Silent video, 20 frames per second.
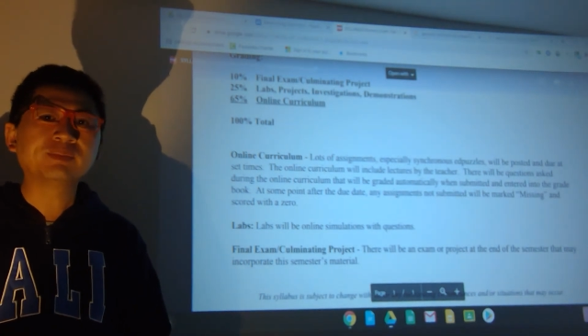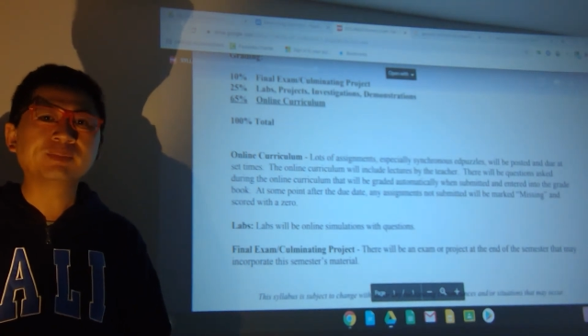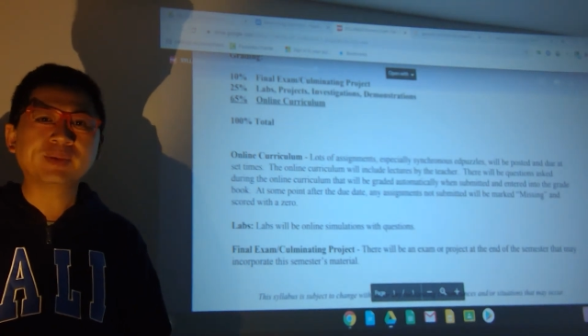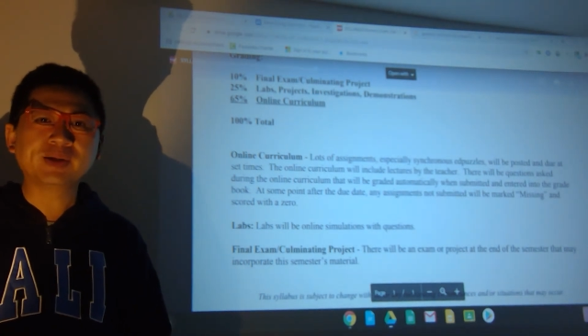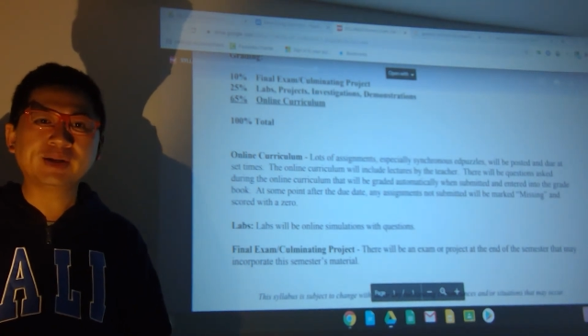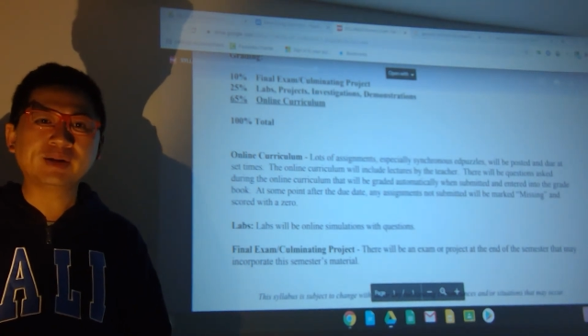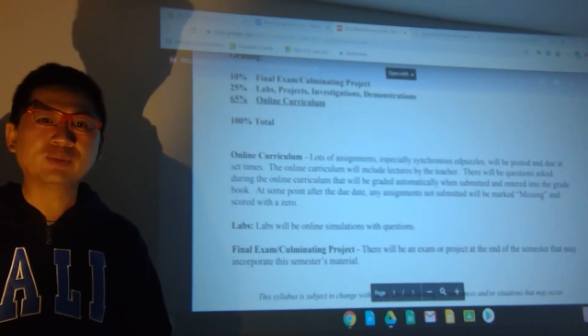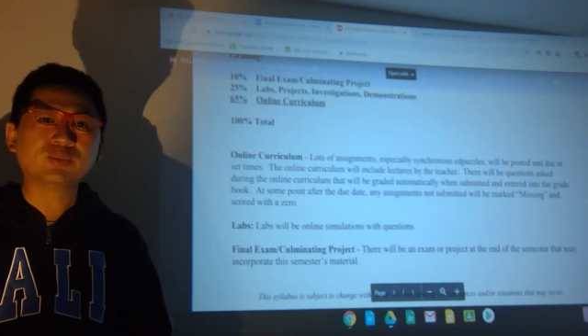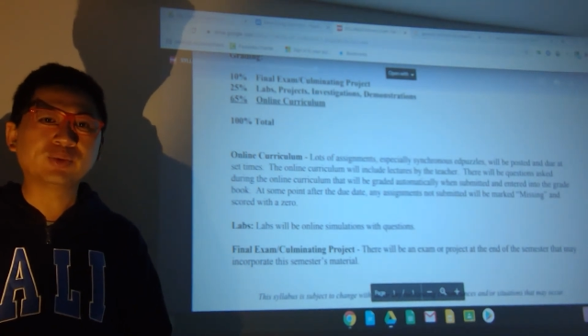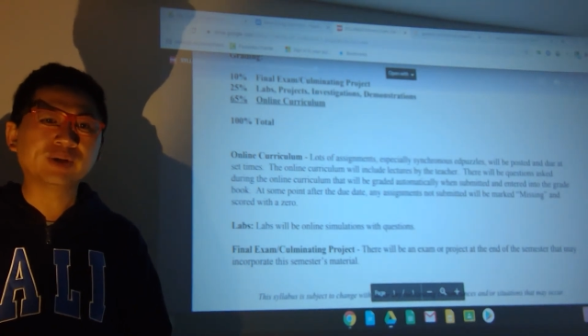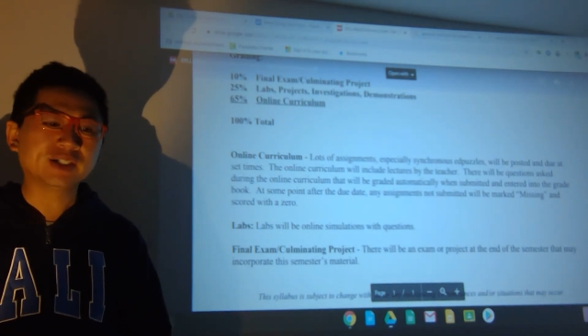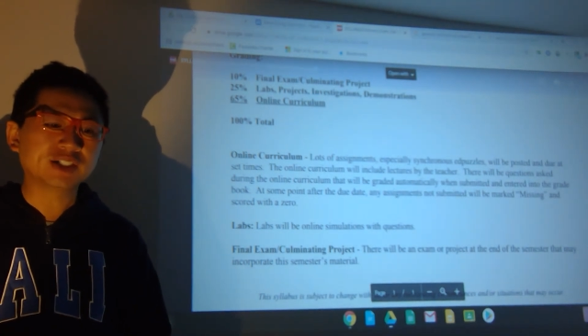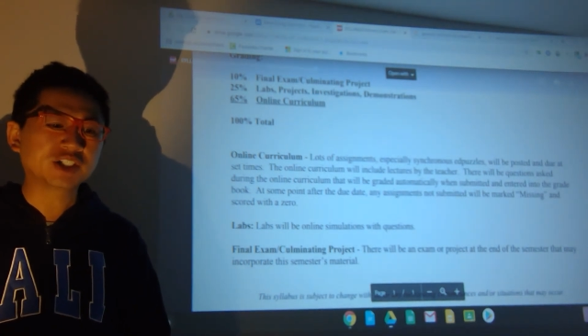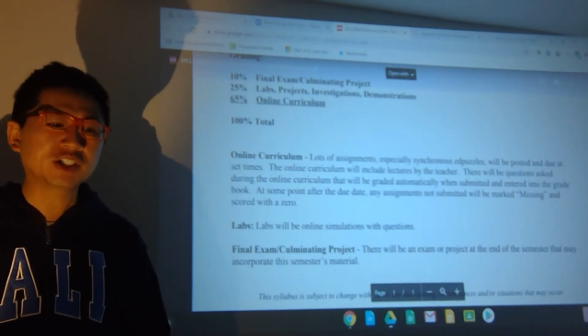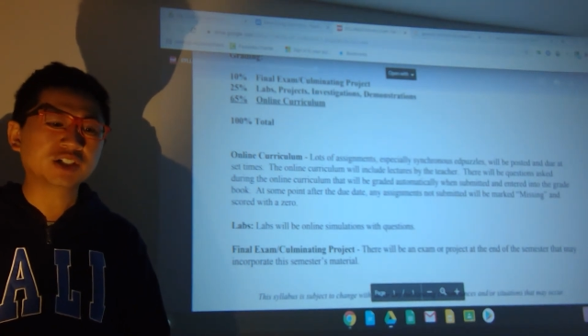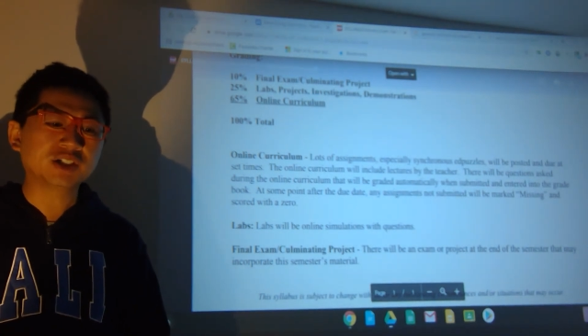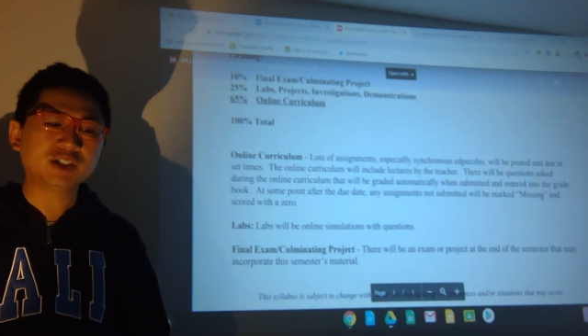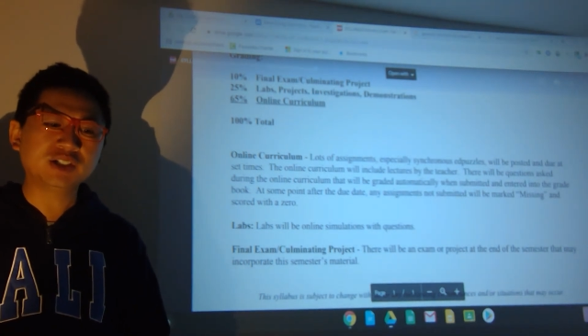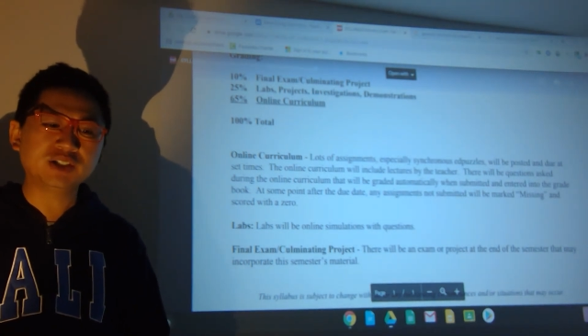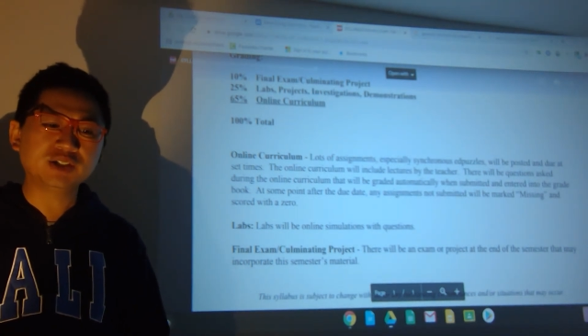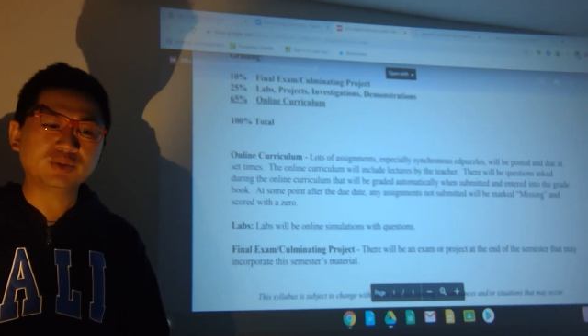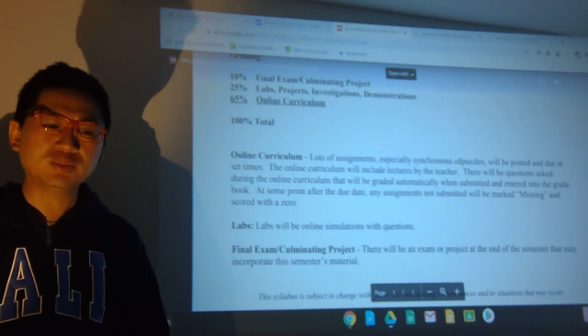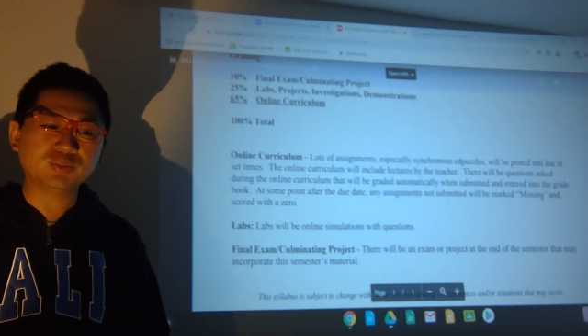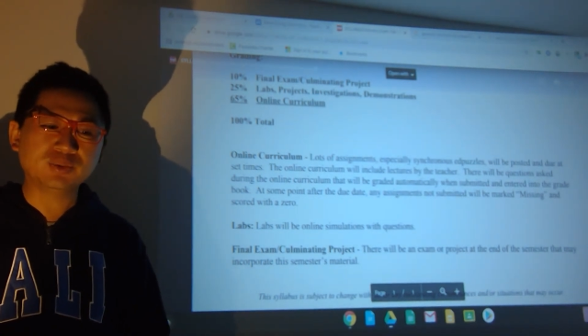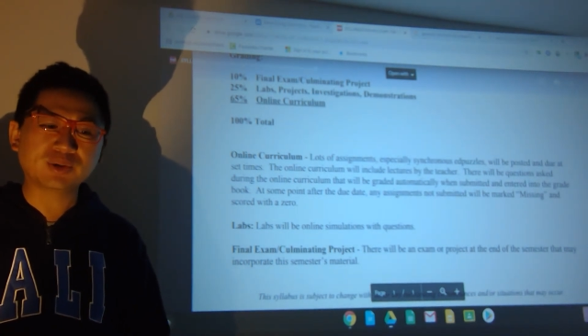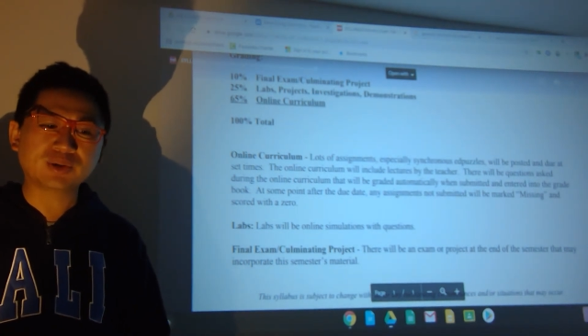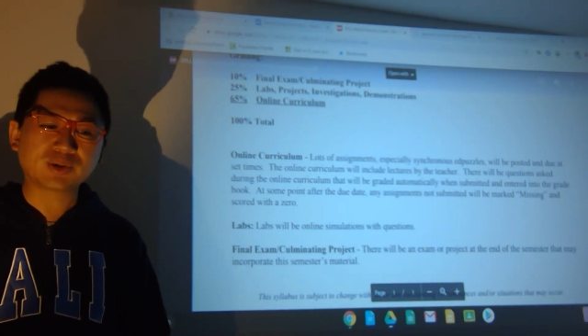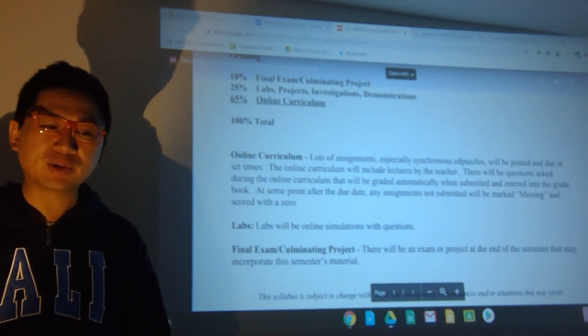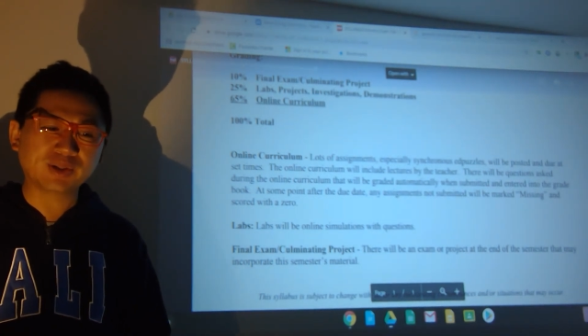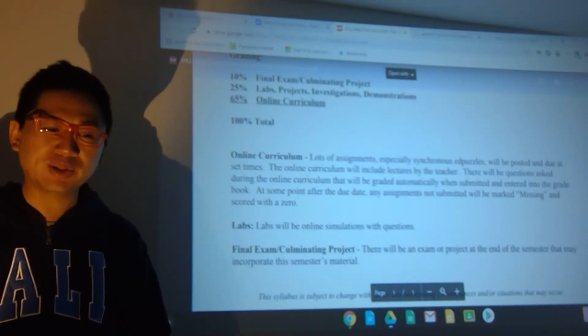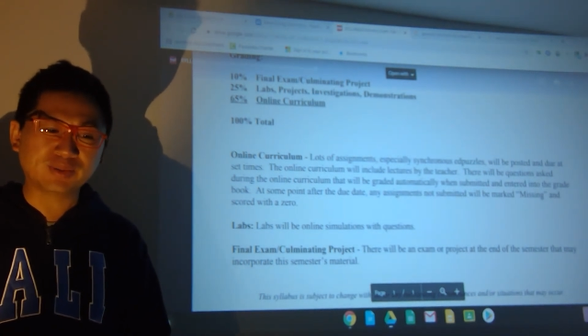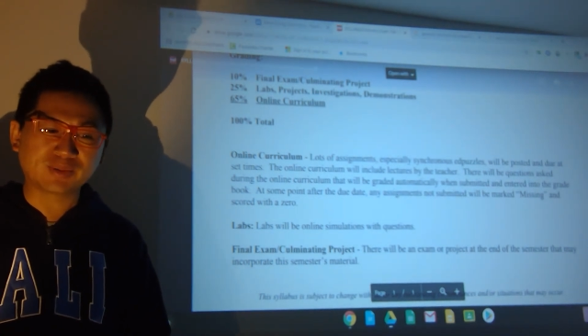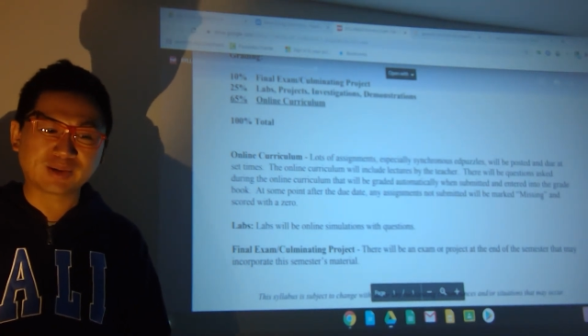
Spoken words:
in which you